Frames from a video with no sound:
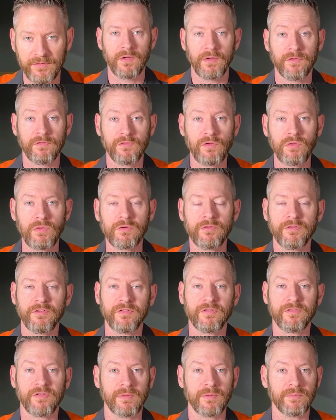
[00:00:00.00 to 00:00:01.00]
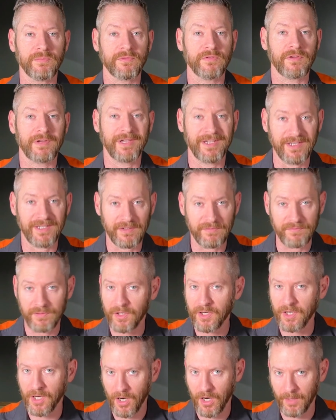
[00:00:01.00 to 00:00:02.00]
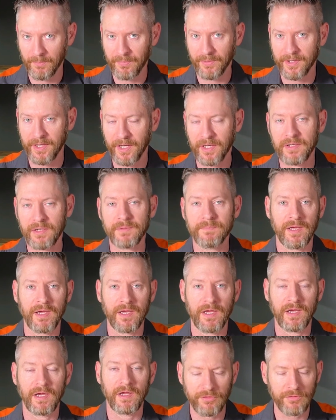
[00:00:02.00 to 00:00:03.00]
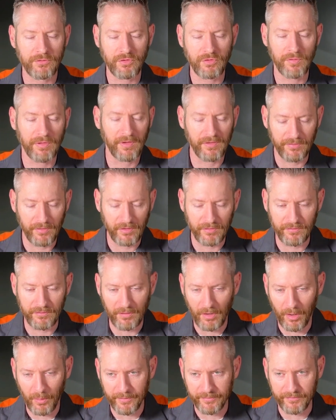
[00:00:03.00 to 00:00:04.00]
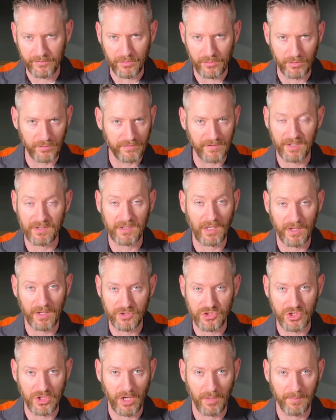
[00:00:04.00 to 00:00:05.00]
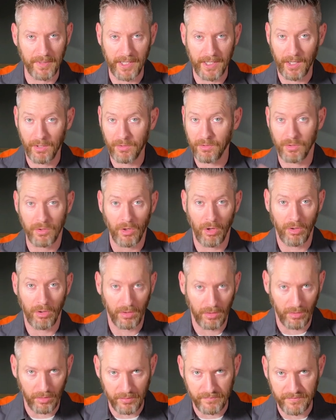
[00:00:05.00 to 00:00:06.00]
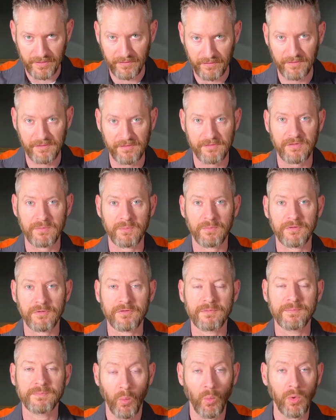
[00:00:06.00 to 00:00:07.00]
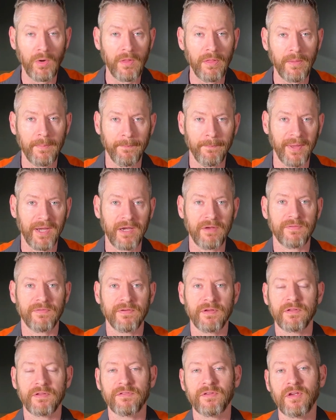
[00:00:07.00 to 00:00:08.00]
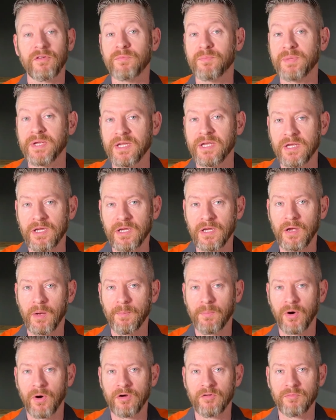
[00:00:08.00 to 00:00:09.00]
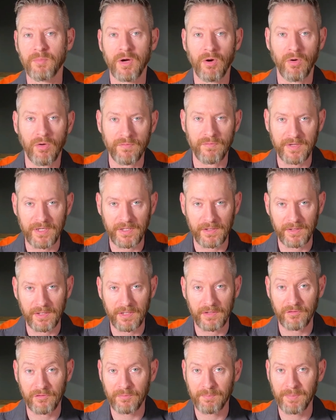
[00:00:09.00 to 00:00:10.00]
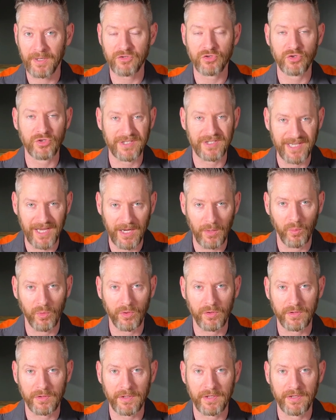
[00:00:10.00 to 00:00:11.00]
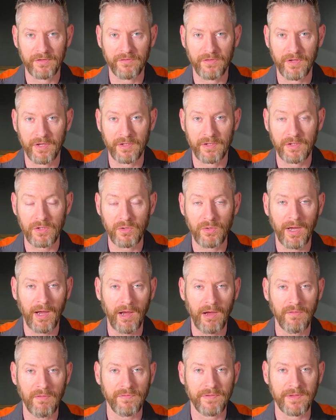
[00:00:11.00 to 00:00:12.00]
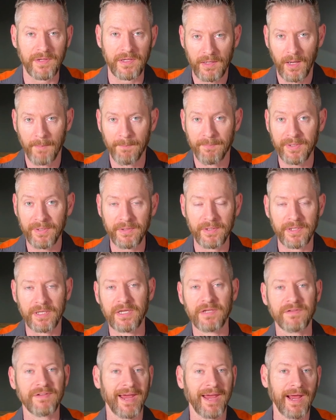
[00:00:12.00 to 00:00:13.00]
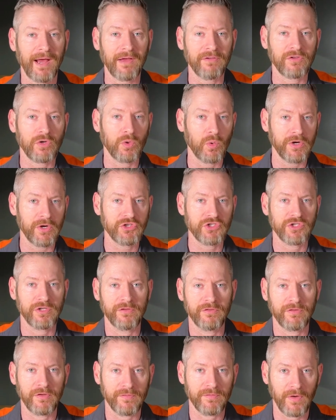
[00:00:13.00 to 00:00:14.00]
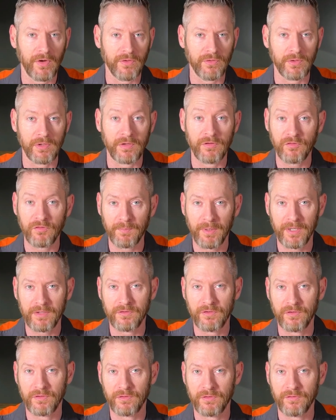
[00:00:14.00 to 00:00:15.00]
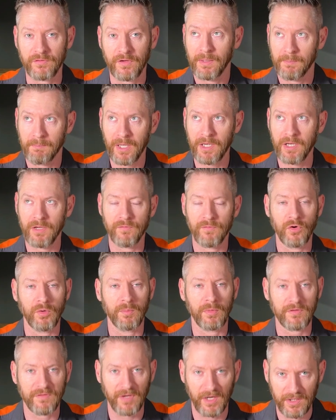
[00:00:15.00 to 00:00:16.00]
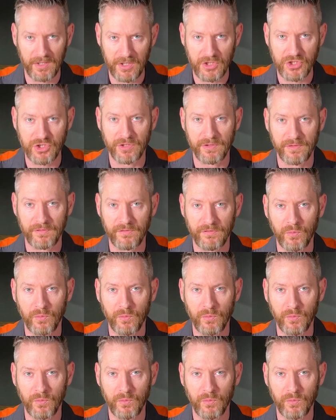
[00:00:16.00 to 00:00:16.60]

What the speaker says: Solar systems can get very complicated, and the truth is there's always new technology coming out on all RV systems. One of the benefits of being a part of my RV inspector network is that you have the ability to ask questions of other inspectors, many of whom are technicians.